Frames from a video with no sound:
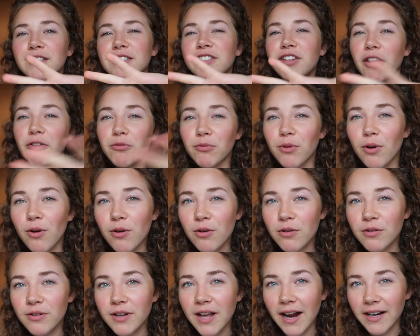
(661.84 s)

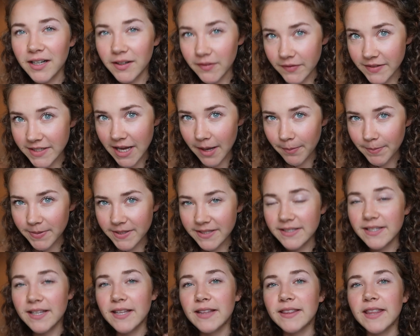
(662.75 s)
General kind of
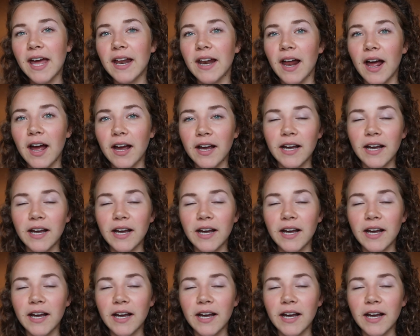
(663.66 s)
tips that